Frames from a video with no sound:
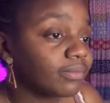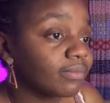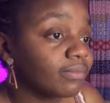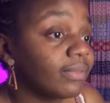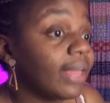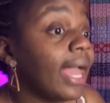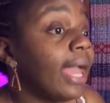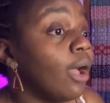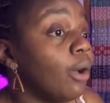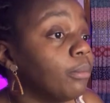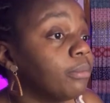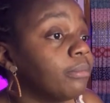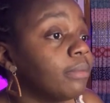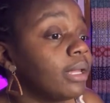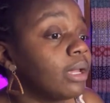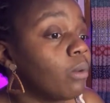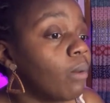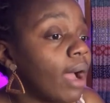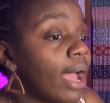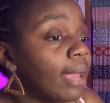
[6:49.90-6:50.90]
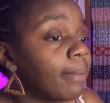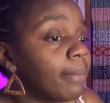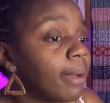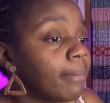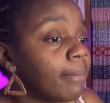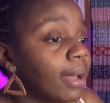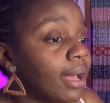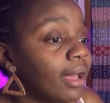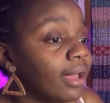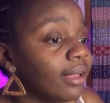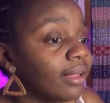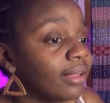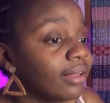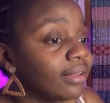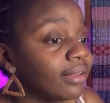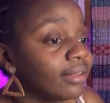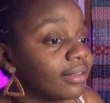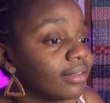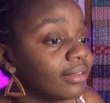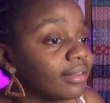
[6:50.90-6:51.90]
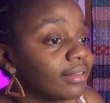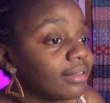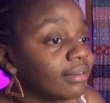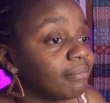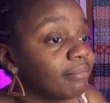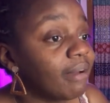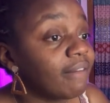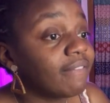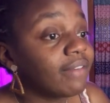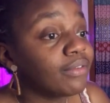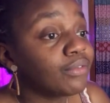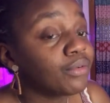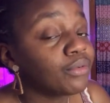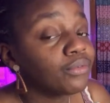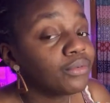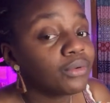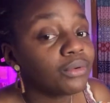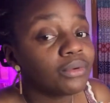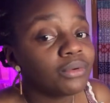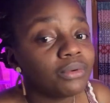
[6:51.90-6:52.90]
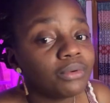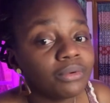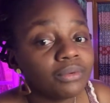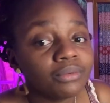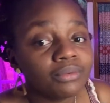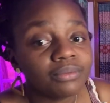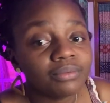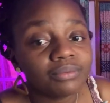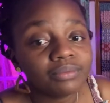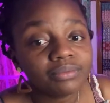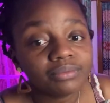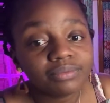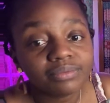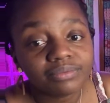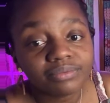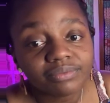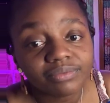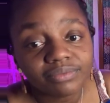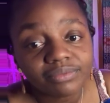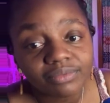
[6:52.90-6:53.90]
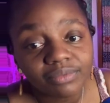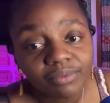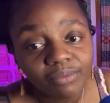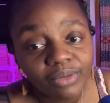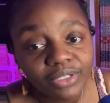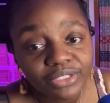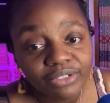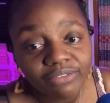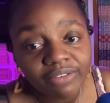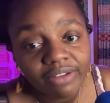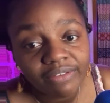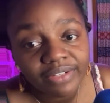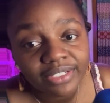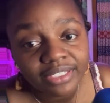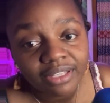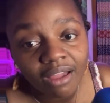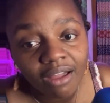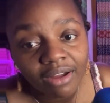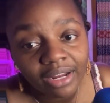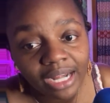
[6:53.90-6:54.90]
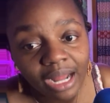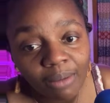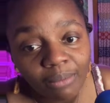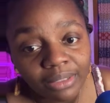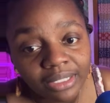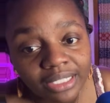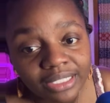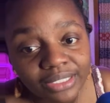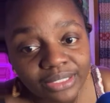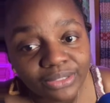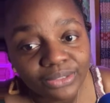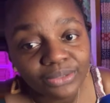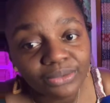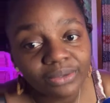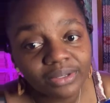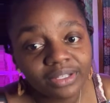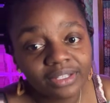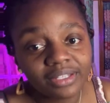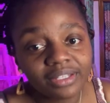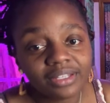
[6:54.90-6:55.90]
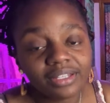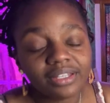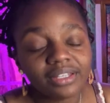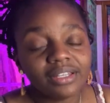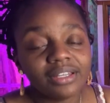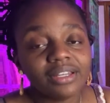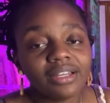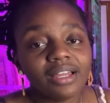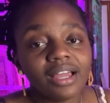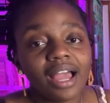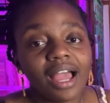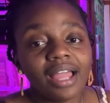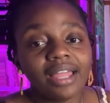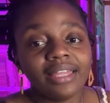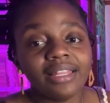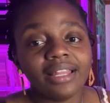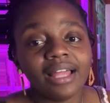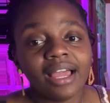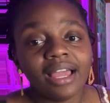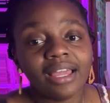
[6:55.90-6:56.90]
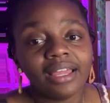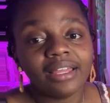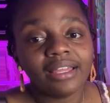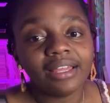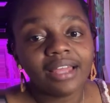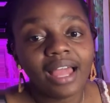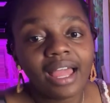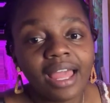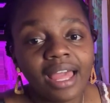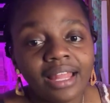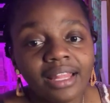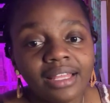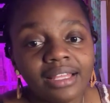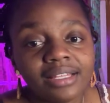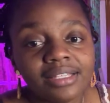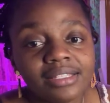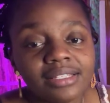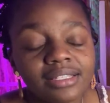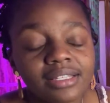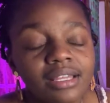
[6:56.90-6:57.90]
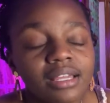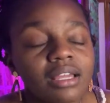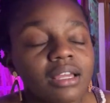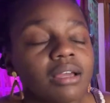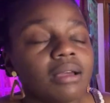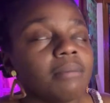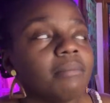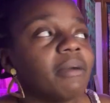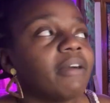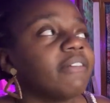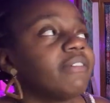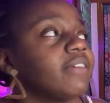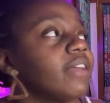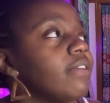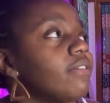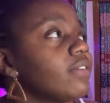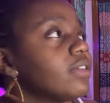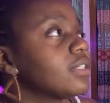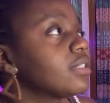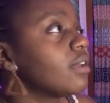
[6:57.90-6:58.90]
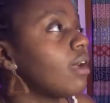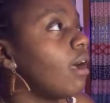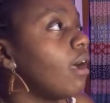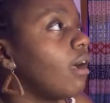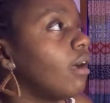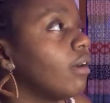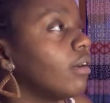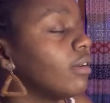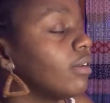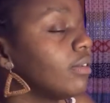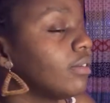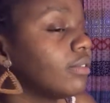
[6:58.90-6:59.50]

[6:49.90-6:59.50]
that helped me quiet my mind. My favorite food, what's your favorite song? And I will listen to it. Hi, Eli. Hi, Alex. My favorite song,